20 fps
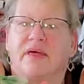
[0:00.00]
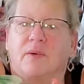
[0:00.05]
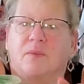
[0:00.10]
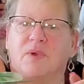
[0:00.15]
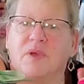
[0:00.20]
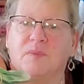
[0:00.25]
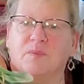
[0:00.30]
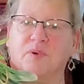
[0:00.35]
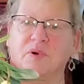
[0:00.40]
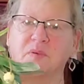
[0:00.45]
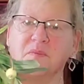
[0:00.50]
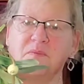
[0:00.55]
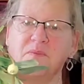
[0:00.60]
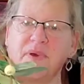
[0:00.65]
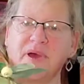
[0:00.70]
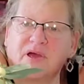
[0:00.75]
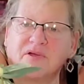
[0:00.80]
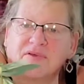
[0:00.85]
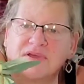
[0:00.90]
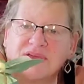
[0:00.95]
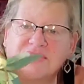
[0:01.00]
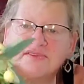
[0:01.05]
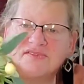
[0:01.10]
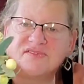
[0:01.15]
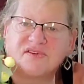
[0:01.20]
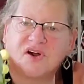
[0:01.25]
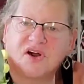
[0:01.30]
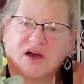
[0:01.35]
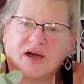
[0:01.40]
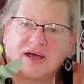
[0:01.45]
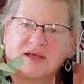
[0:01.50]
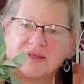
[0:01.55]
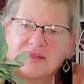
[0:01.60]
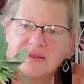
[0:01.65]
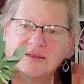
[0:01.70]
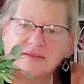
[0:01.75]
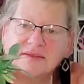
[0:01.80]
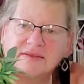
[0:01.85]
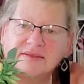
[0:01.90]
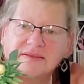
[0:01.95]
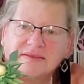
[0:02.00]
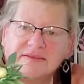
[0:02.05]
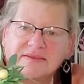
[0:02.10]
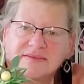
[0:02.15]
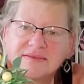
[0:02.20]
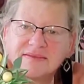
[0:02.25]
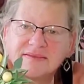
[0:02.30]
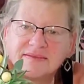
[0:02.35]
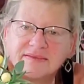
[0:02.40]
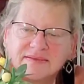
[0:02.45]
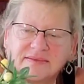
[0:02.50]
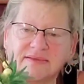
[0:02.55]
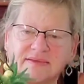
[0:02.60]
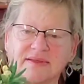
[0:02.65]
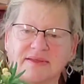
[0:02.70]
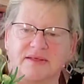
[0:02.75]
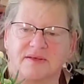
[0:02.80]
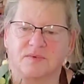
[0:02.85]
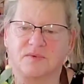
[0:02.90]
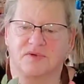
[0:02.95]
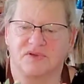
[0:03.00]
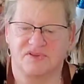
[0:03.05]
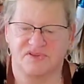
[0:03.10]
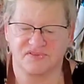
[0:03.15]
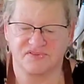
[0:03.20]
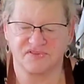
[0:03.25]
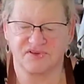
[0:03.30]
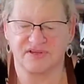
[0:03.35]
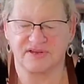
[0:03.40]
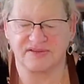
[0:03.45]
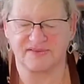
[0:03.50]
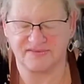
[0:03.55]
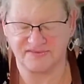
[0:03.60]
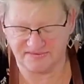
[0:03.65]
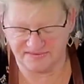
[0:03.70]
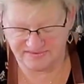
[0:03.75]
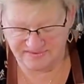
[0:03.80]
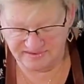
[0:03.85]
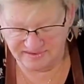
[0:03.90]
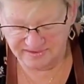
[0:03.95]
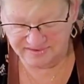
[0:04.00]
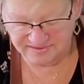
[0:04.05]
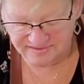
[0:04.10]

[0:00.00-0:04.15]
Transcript: that we put berries on we're just gonna stick